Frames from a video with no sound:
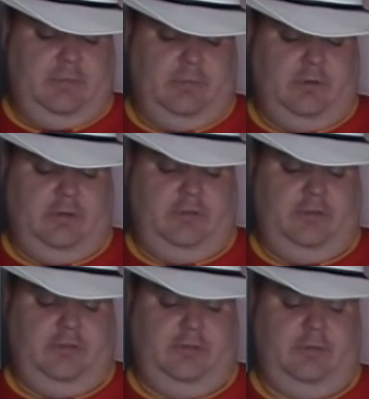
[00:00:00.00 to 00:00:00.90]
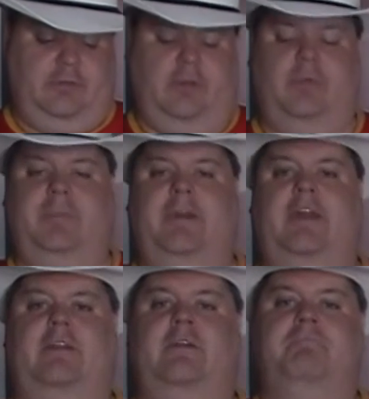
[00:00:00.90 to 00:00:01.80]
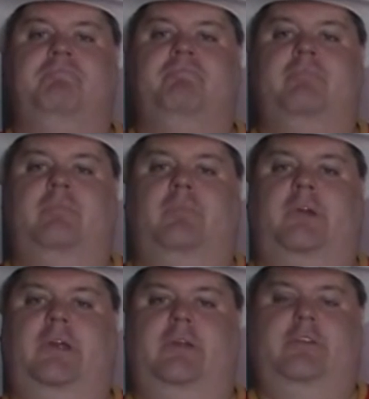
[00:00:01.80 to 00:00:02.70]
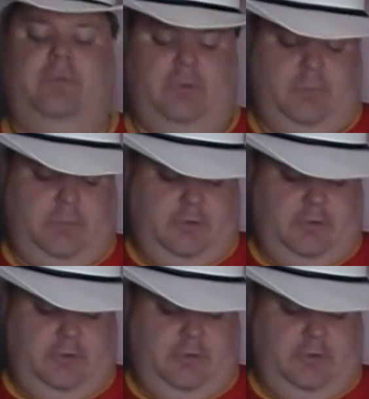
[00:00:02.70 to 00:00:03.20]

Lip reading: organization goes all the way back prior to World War